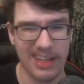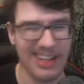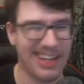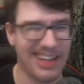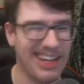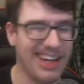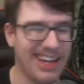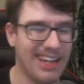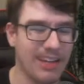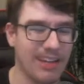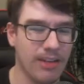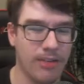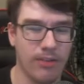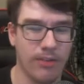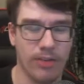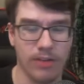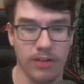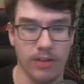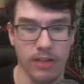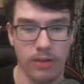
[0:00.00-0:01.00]
Ah, not
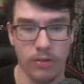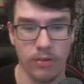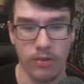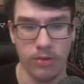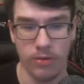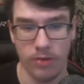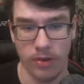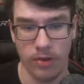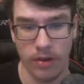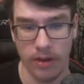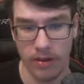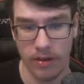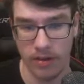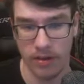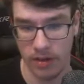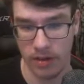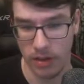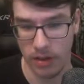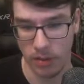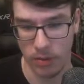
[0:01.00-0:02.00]
very useful. I'll
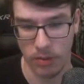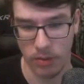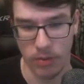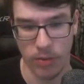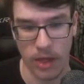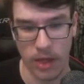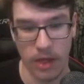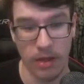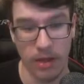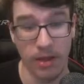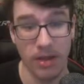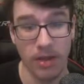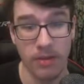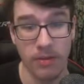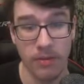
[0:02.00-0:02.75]
sell you as well.